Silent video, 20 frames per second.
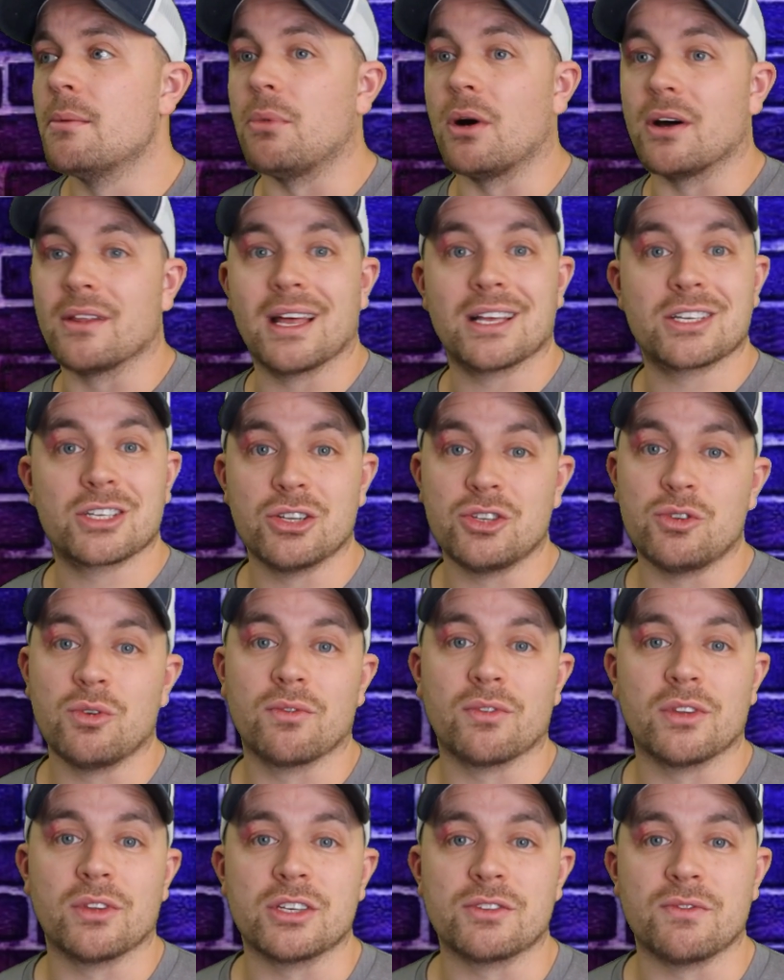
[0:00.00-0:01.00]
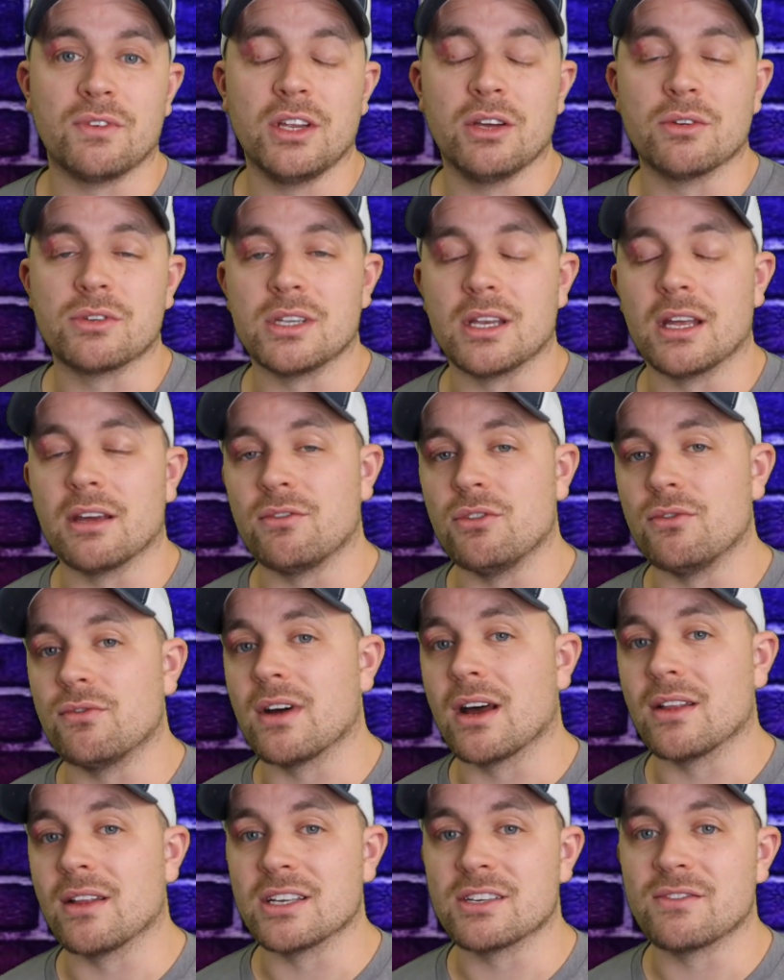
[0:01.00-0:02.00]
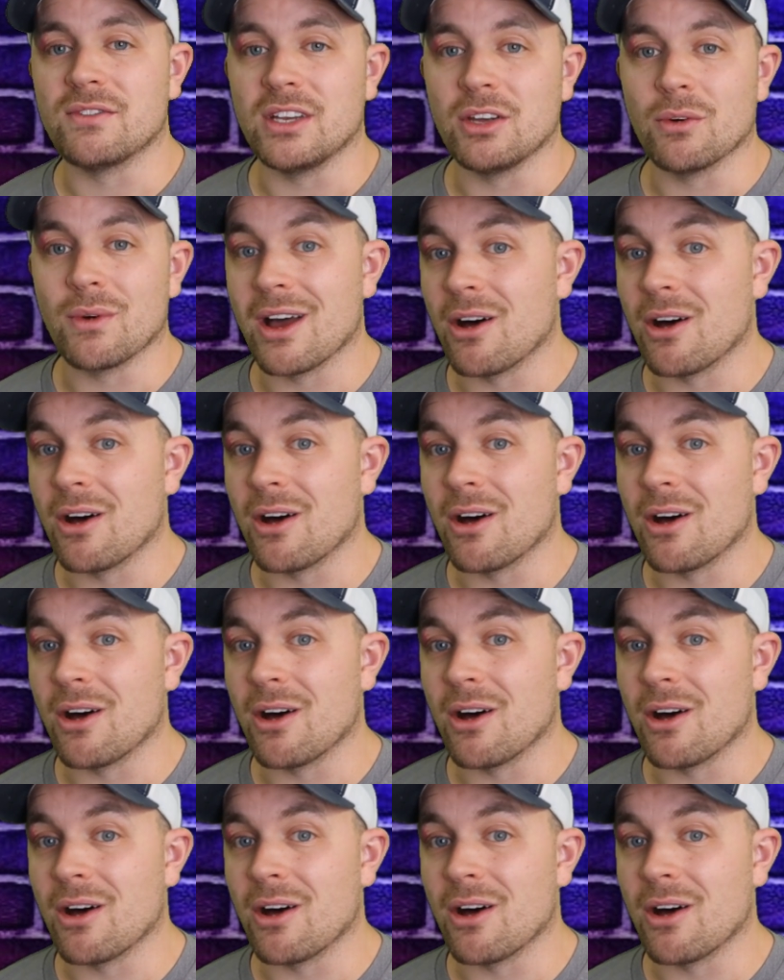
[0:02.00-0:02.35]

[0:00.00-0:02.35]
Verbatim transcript: But that's going to do it for this video today. If you found this video